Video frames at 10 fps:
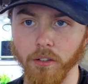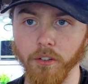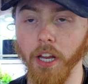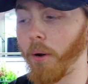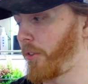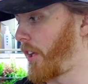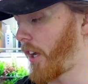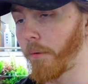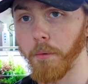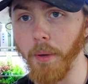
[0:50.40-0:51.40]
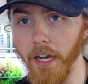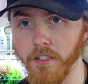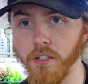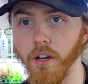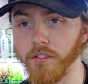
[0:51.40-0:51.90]
now with it coming back
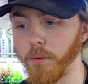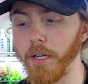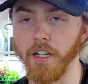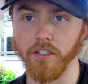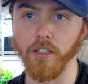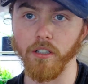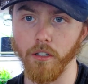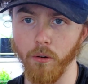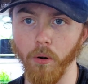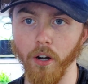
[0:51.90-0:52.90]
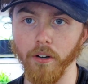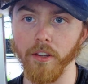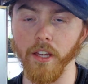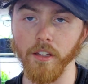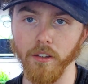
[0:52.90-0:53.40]
too, I was able to actually acquire
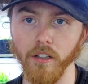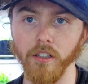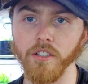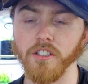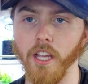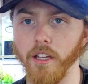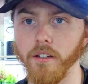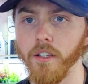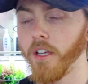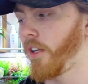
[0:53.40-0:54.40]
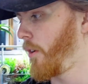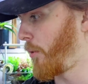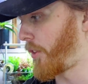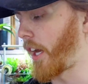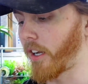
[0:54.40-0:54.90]
the clear stand.
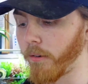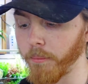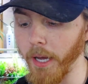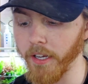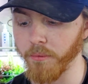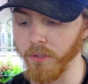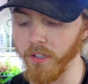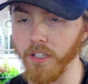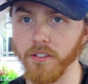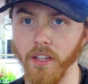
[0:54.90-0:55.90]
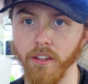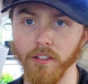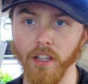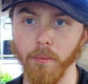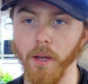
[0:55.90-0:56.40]
With that coming back release,
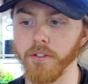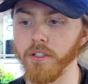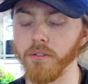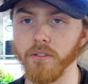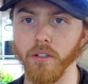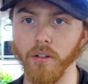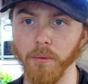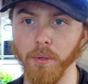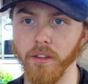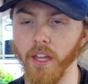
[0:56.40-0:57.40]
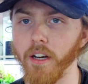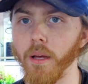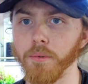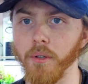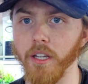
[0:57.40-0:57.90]
this came out too, so I picked that
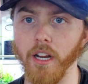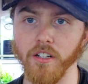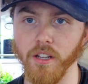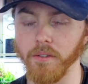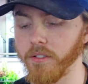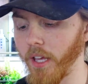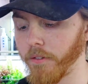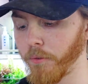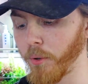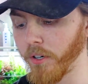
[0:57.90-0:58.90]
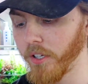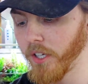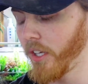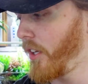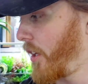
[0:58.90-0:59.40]
up so I can actually have a stand for it.
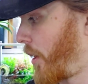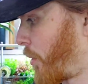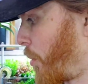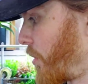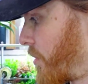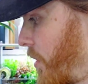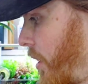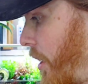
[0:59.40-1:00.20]
And of course,